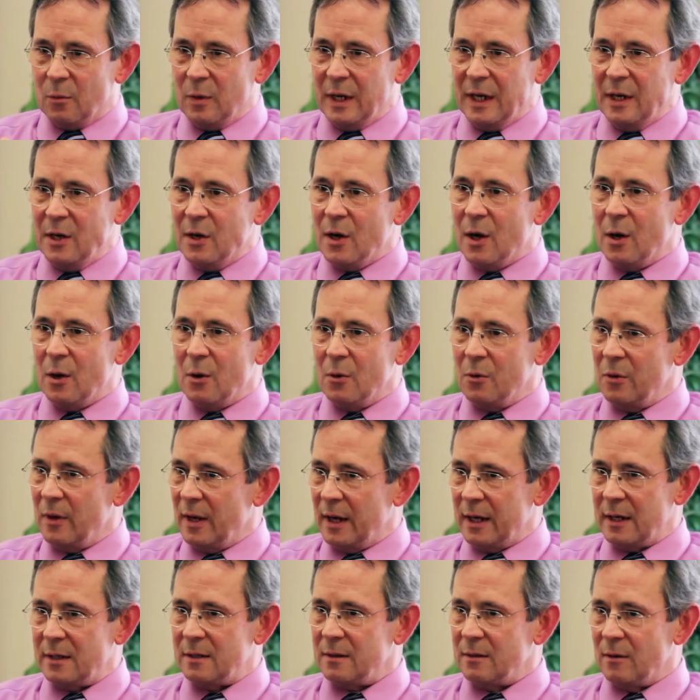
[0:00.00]
We know
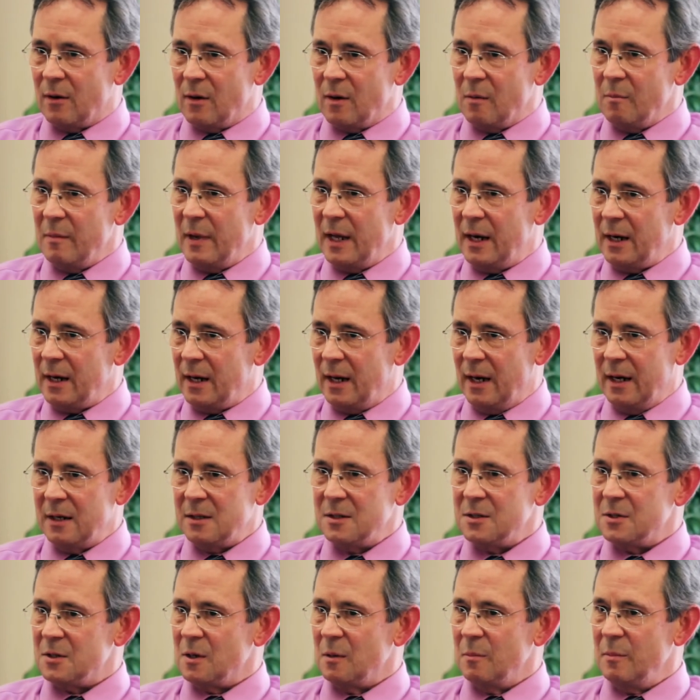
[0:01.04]
that our
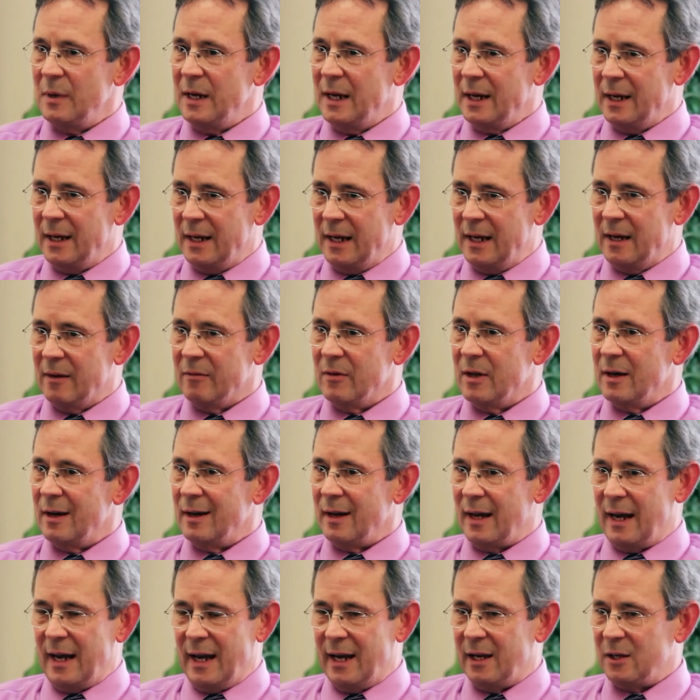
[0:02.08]
medications are being given
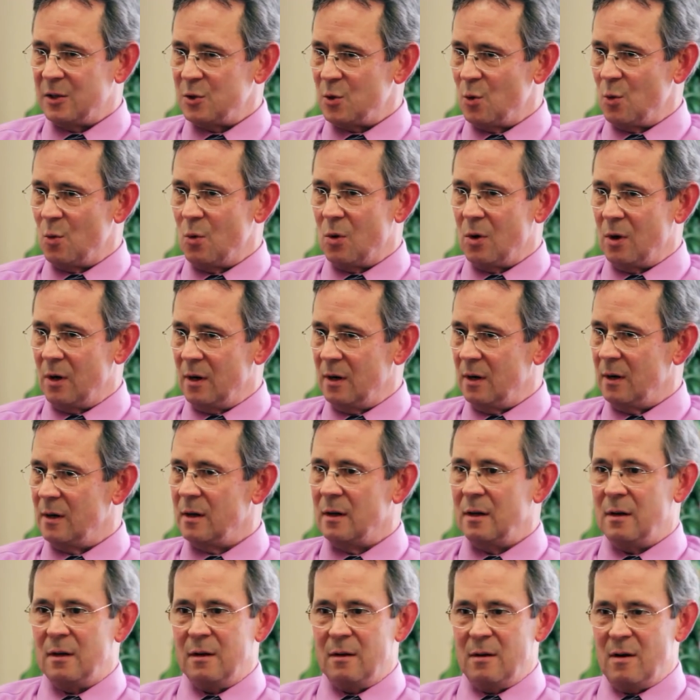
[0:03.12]
as ordered
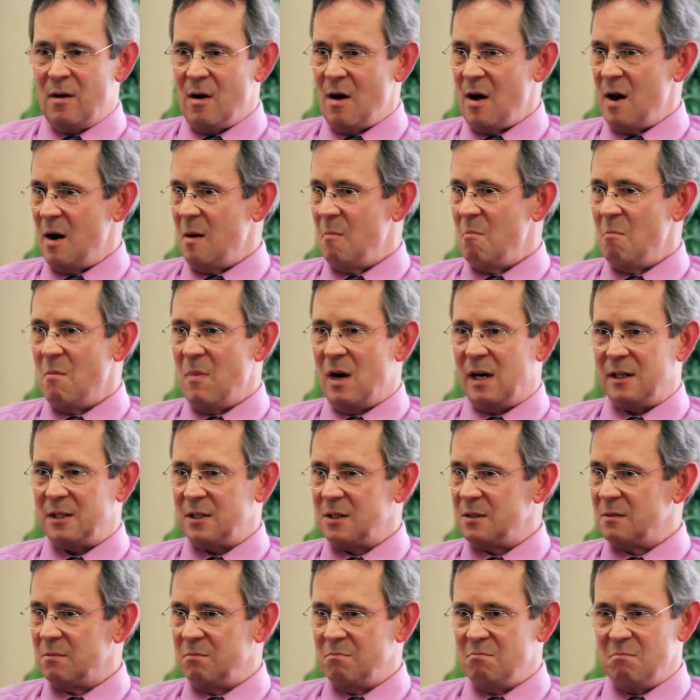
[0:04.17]
on a
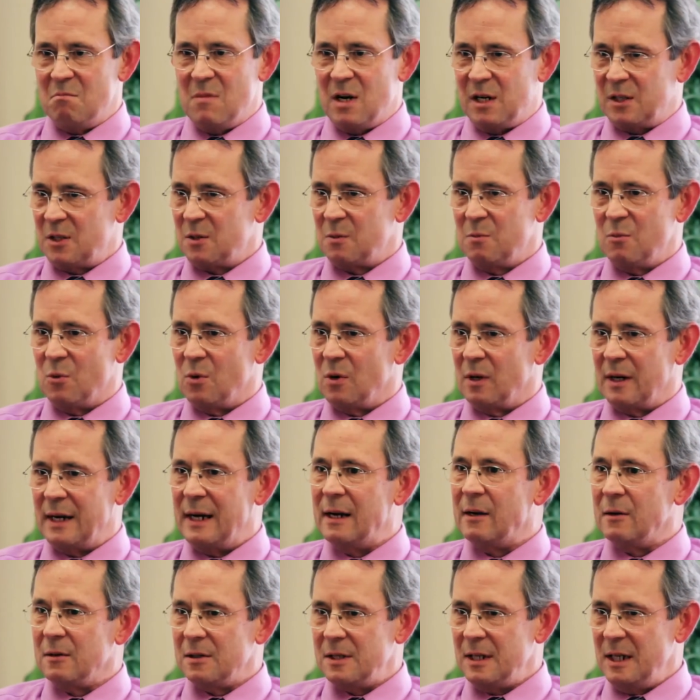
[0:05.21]
much, much more
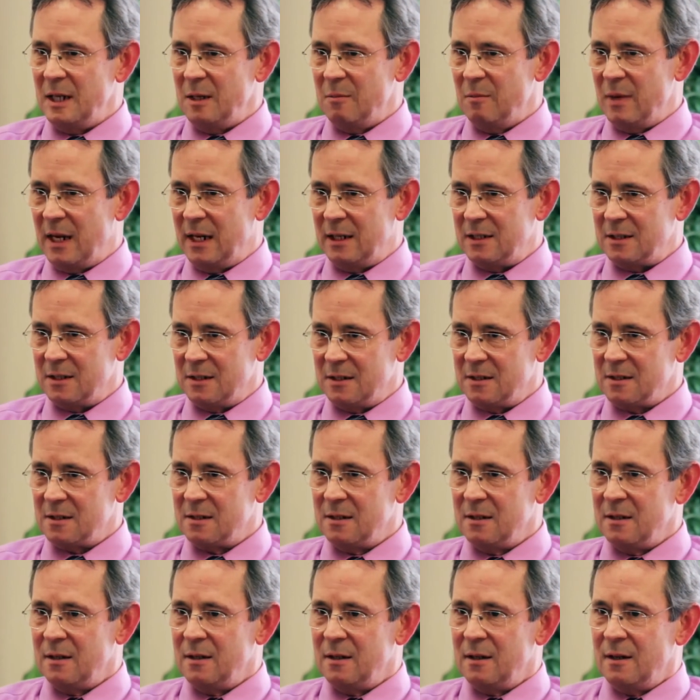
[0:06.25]
guaranteed basis.
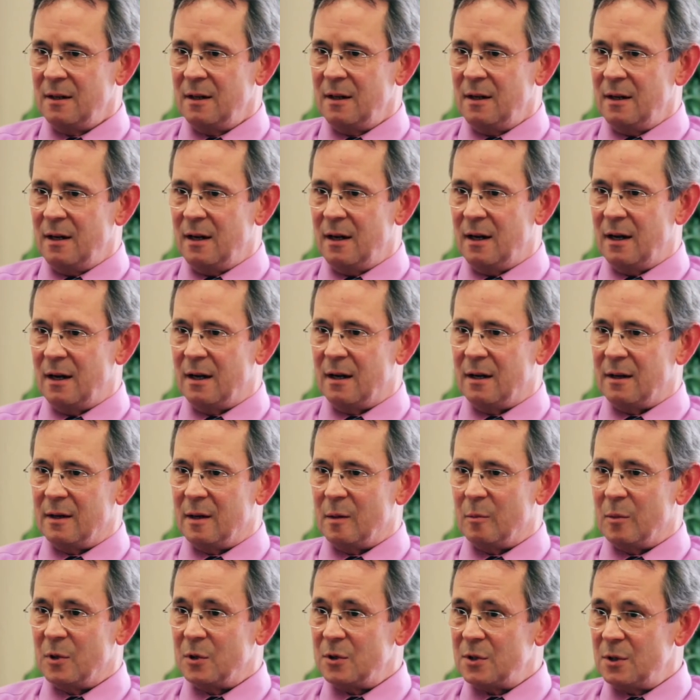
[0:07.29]

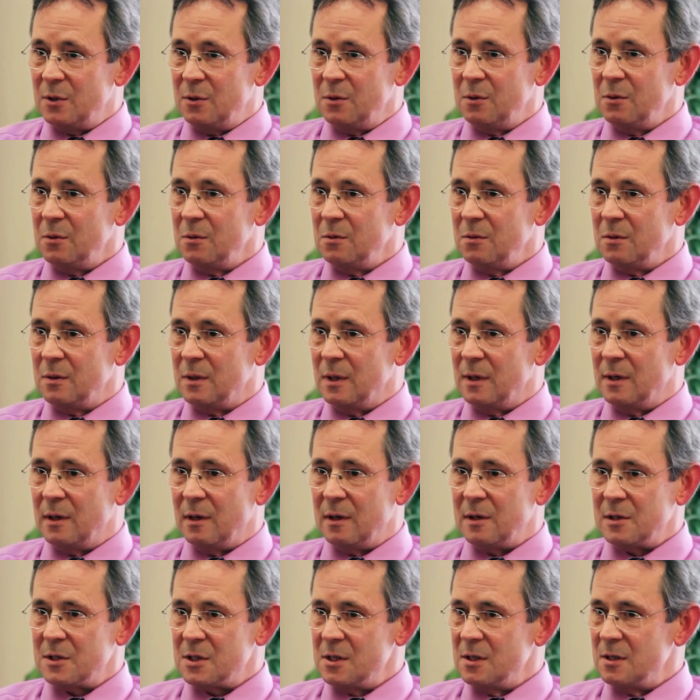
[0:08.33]
Number 2, the
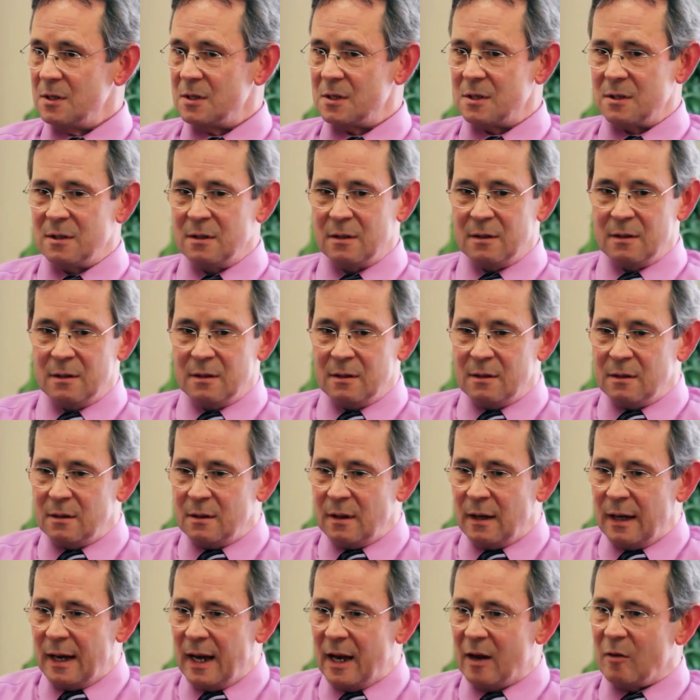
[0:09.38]
nurses
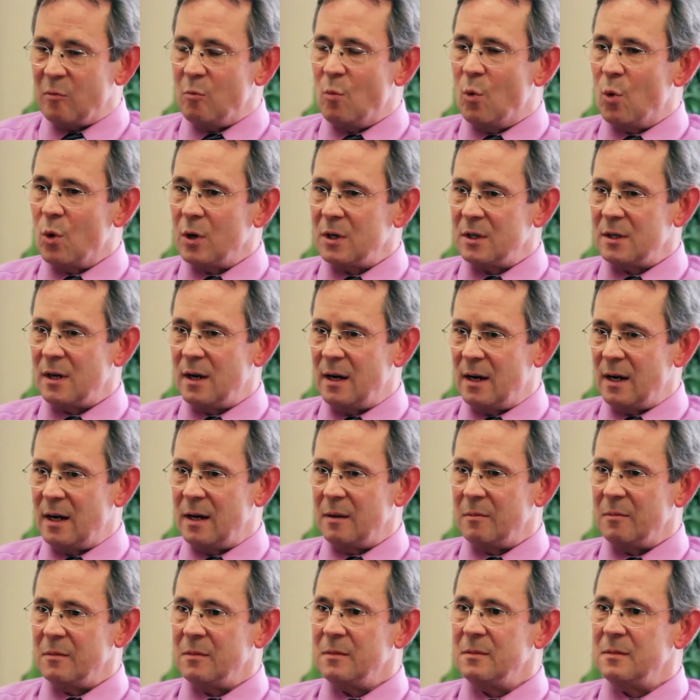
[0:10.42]
have more
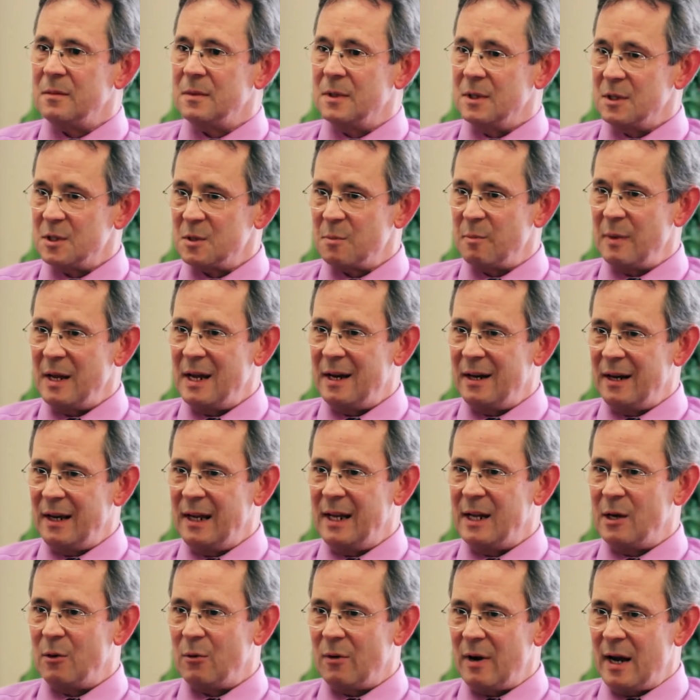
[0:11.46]
time to spend
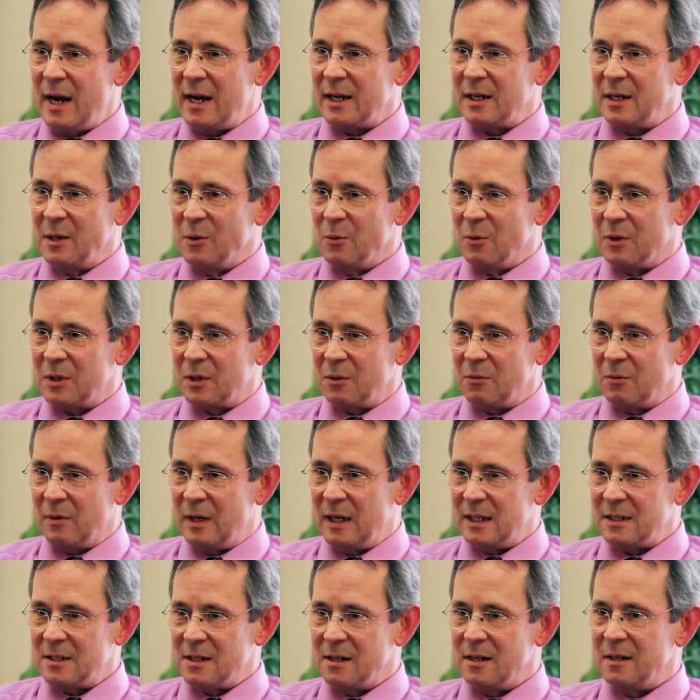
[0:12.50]
interacting with the
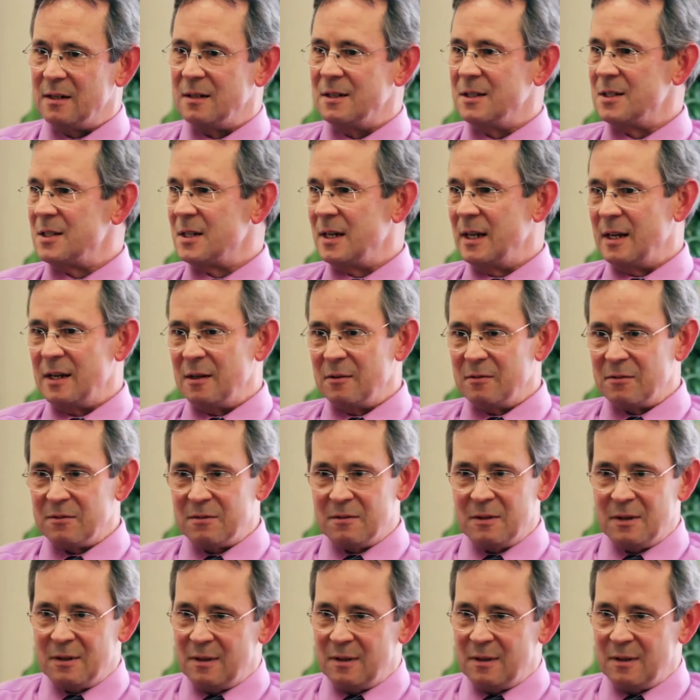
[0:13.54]
resident instead of